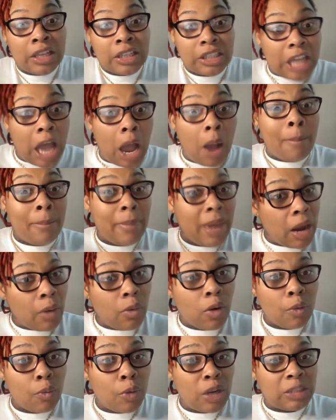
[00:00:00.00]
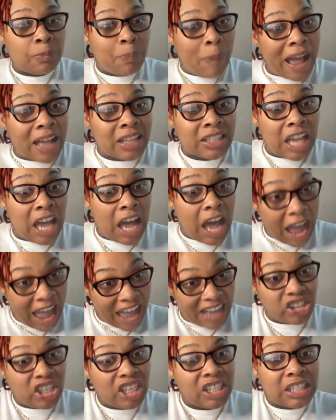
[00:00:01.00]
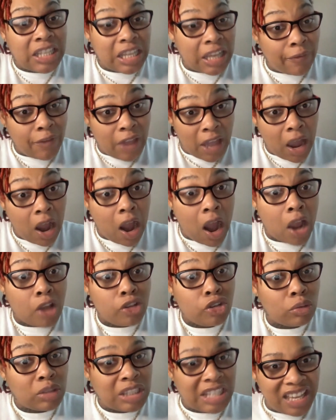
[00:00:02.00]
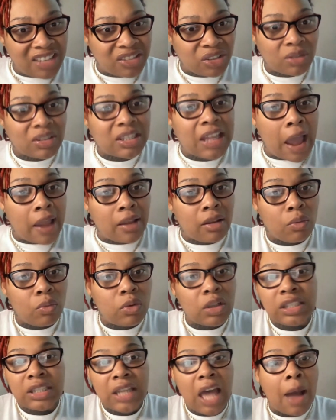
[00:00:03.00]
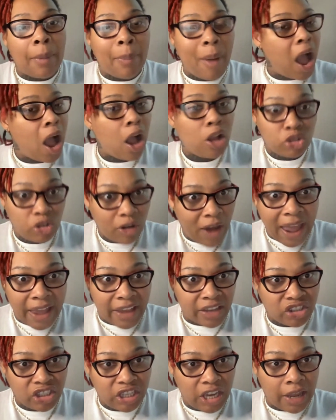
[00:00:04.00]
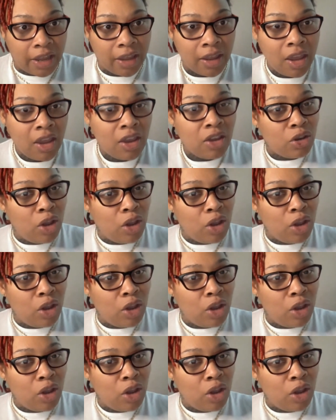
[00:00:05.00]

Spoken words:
So Mira responds to her as she's giving her her utensils, like, what's up? All dry and shit.